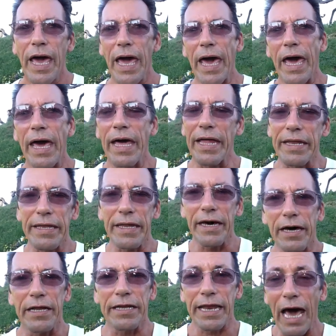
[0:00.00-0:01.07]
And
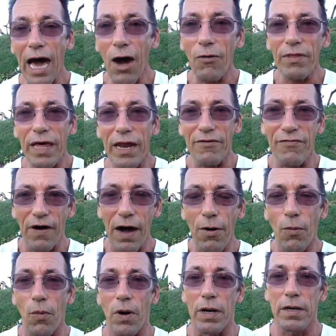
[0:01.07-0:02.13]
uh, now that I
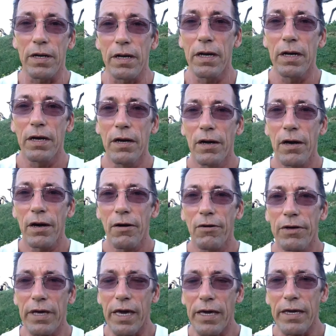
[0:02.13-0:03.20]
found one,
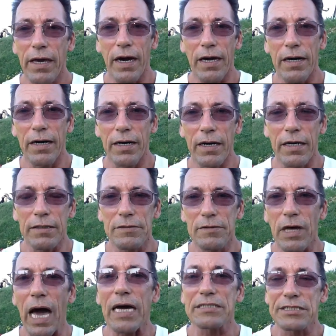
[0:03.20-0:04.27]
okay, uh,
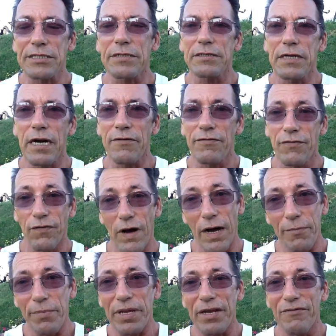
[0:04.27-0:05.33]
actually I've,
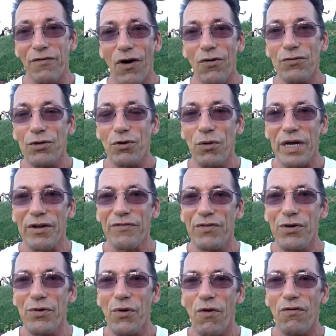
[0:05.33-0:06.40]
I've been involved in quite a
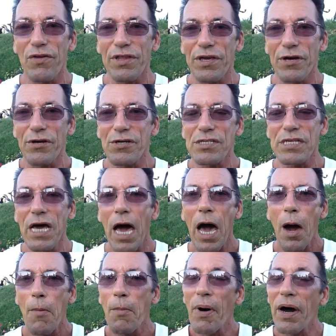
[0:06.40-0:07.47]
few over the years,
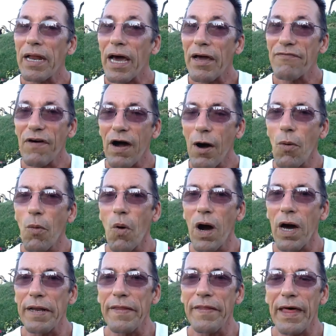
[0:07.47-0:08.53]
but I found
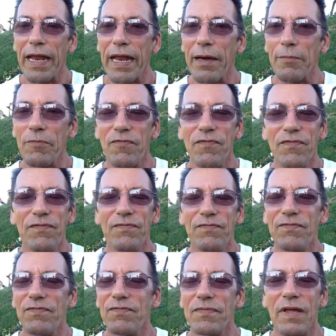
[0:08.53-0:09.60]
one that I
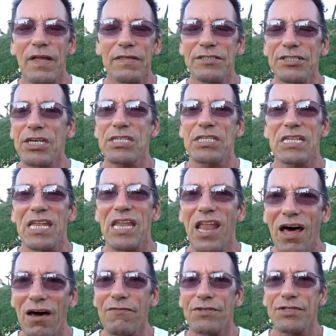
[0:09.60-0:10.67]
just
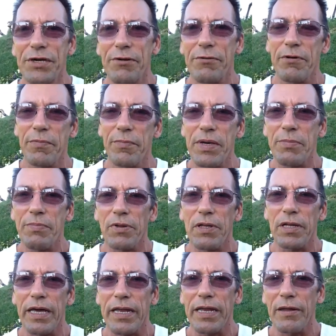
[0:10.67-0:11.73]
love sharing with
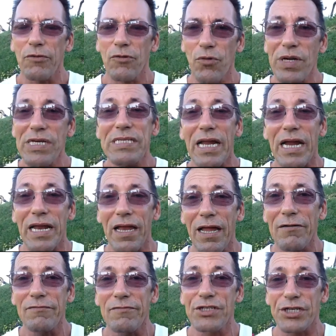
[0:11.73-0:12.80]
people. And uh, the reason I
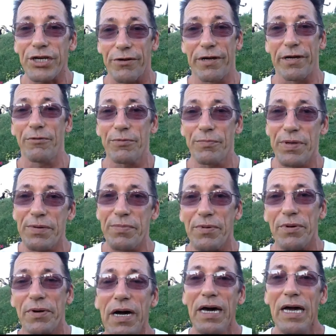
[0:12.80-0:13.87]
love sharing it with
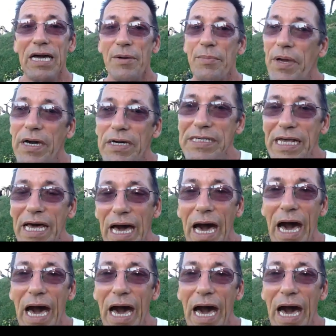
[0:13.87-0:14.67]
people is because